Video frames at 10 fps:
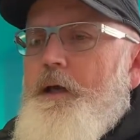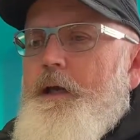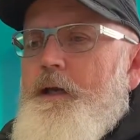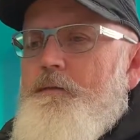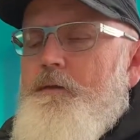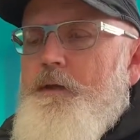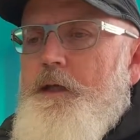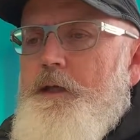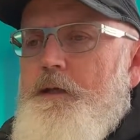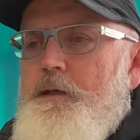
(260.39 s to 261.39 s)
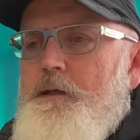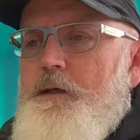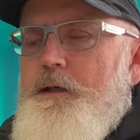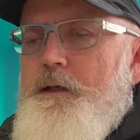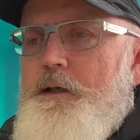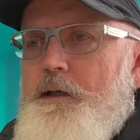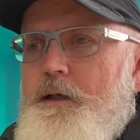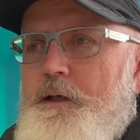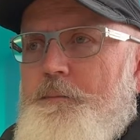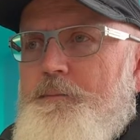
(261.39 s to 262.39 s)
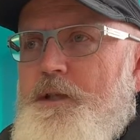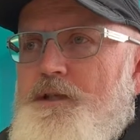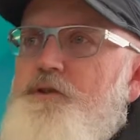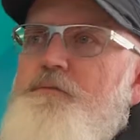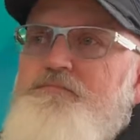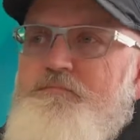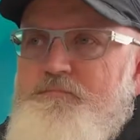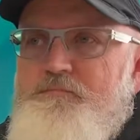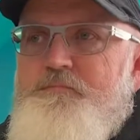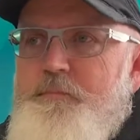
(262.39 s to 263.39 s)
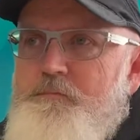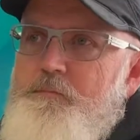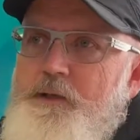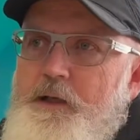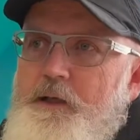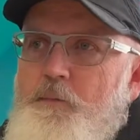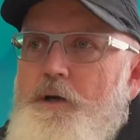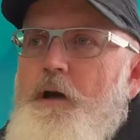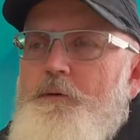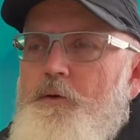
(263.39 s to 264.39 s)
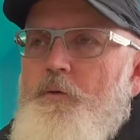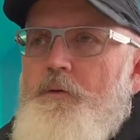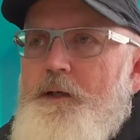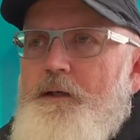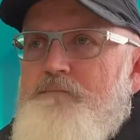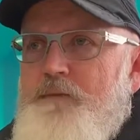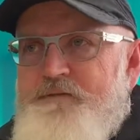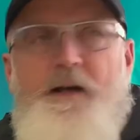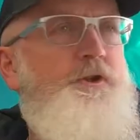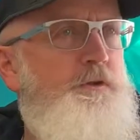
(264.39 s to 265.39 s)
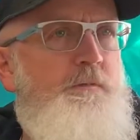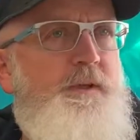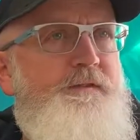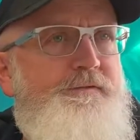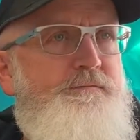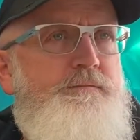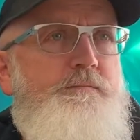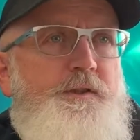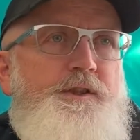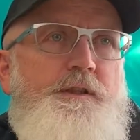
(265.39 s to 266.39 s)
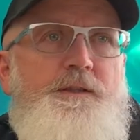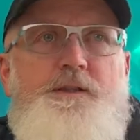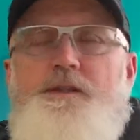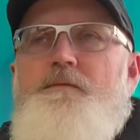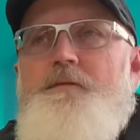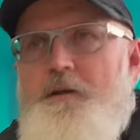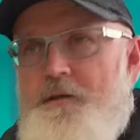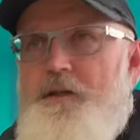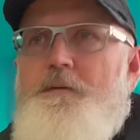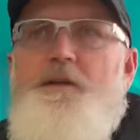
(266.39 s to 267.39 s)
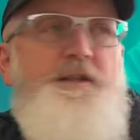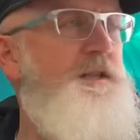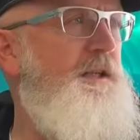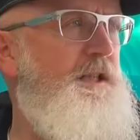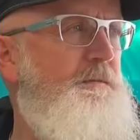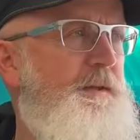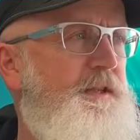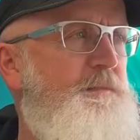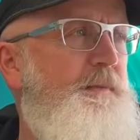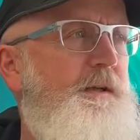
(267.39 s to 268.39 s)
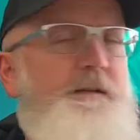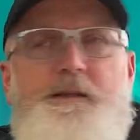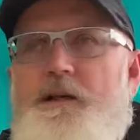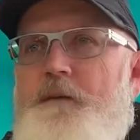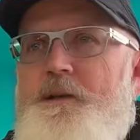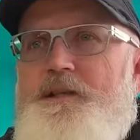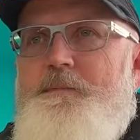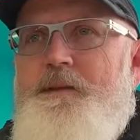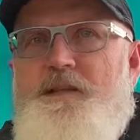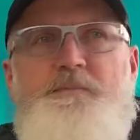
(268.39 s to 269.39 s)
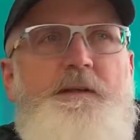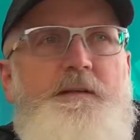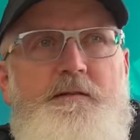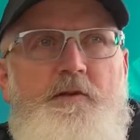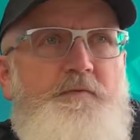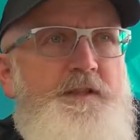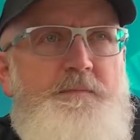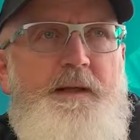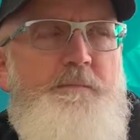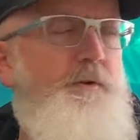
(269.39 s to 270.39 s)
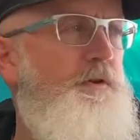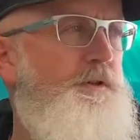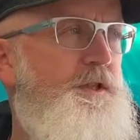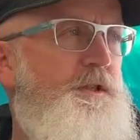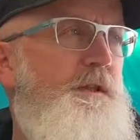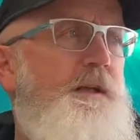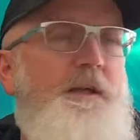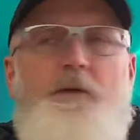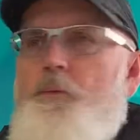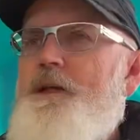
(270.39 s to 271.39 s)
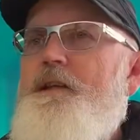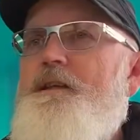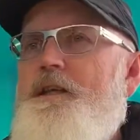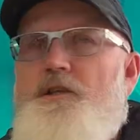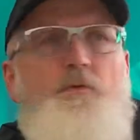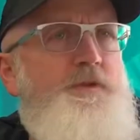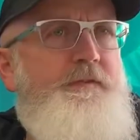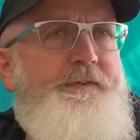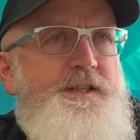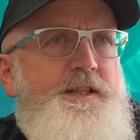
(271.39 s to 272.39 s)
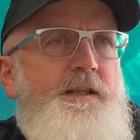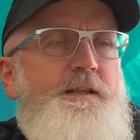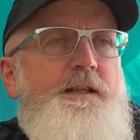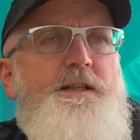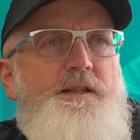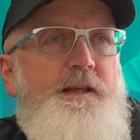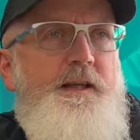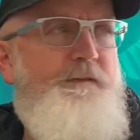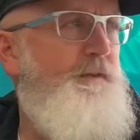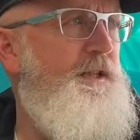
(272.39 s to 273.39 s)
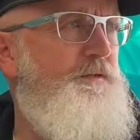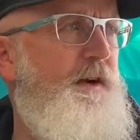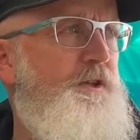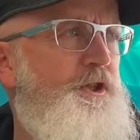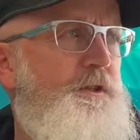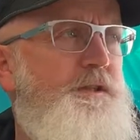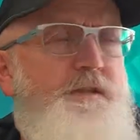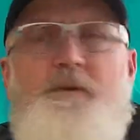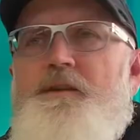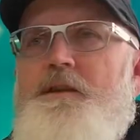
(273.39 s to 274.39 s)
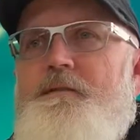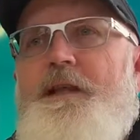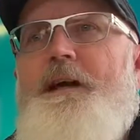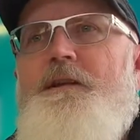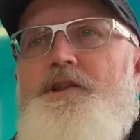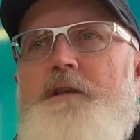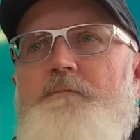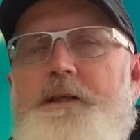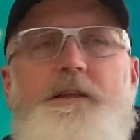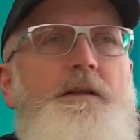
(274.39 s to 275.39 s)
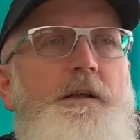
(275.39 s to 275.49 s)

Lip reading: And then there's what I would call a functional brief, which is, the community centre has to be this big, the library has to be this big, hold this many books, we need these sorts of facilities, they have these functions, and we think they are generally